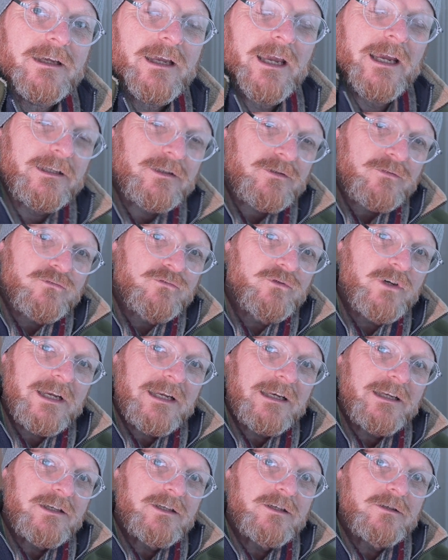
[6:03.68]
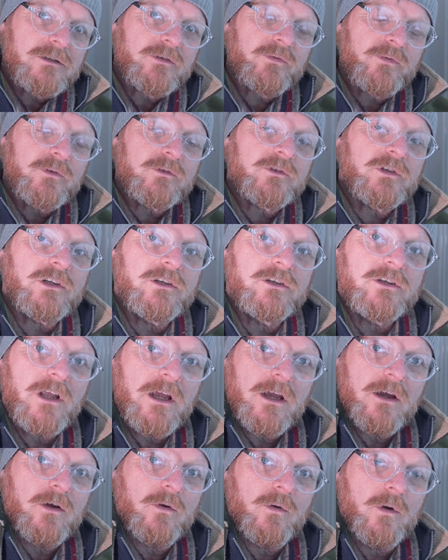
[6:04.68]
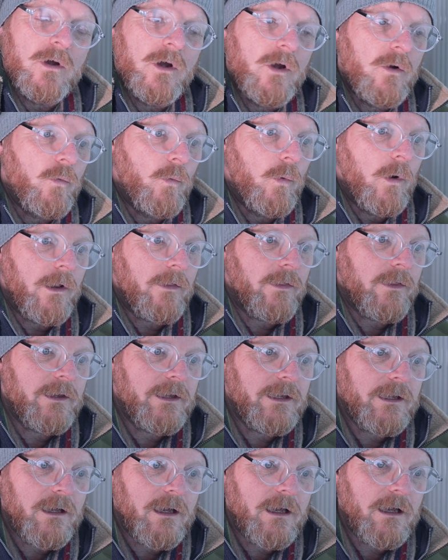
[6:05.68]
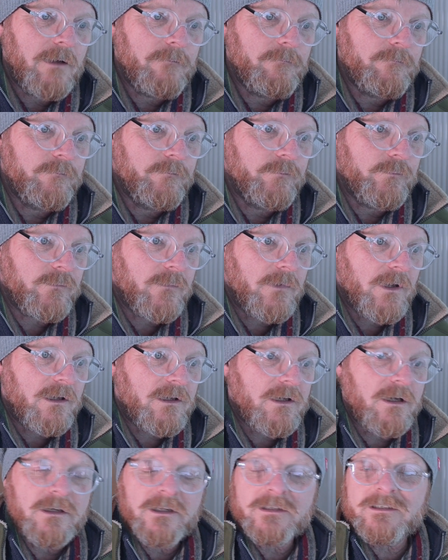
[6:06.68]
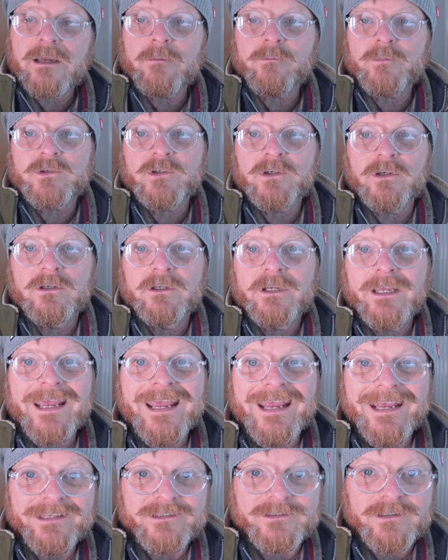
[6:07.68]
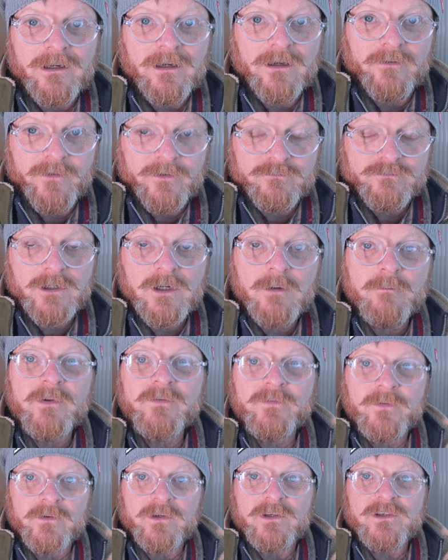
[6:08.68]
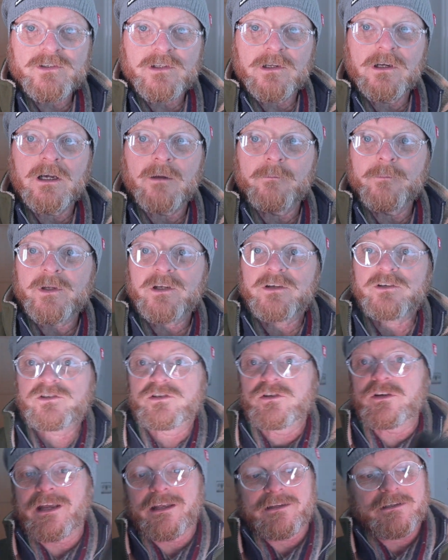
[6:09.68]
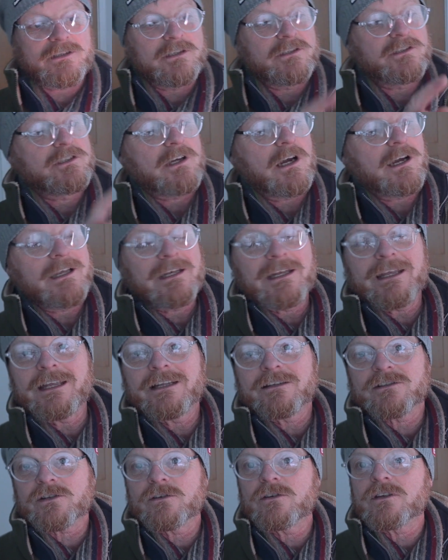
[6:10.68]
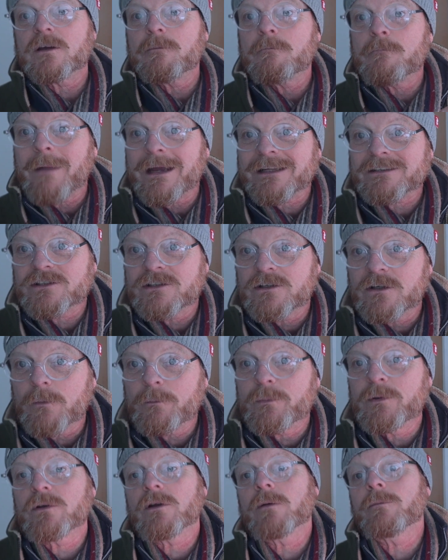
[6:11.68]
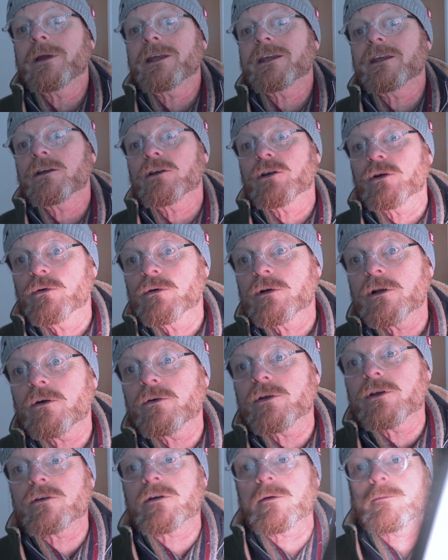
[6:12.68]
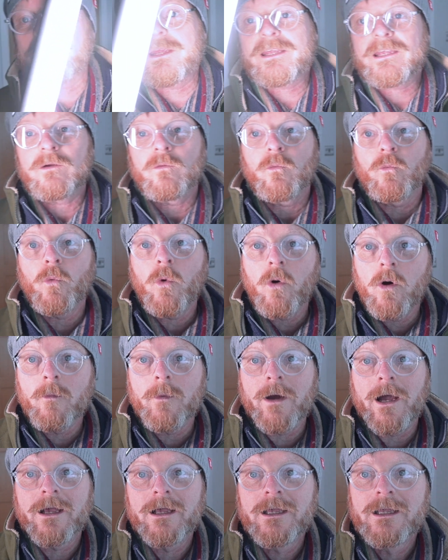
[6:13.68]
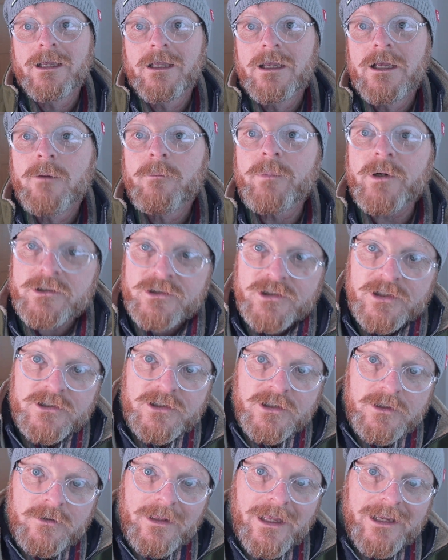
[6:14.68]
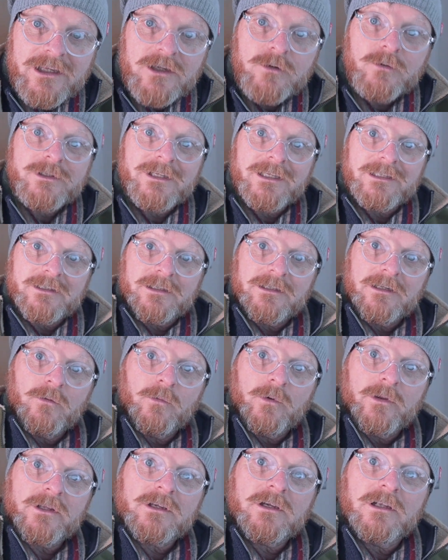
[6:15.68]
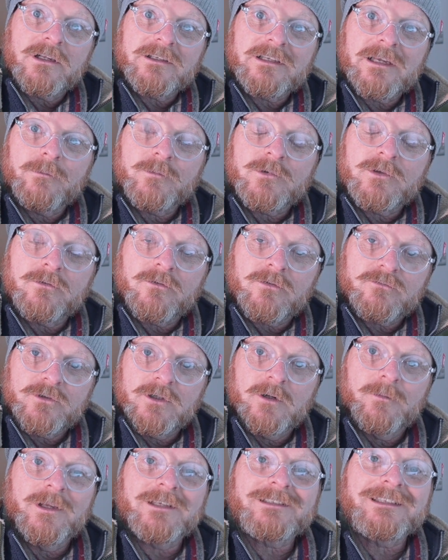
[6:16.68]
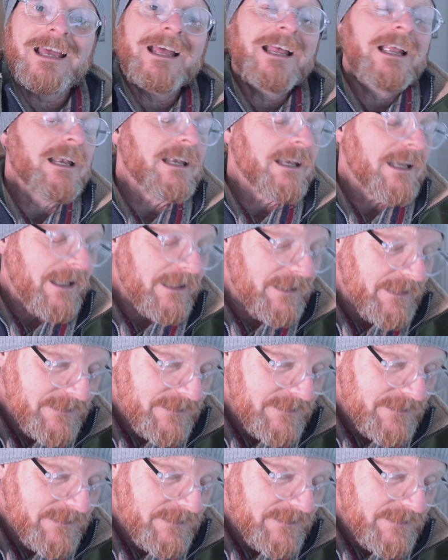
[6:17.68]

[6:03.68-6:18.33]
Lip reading: it's really useful to know what the colour temperature is of the room before you start, because you get to dial it in so you can match it up, you can make it cooler or you can make it warmer. But to do that you would need to know what the colour temperature of the room is. Like I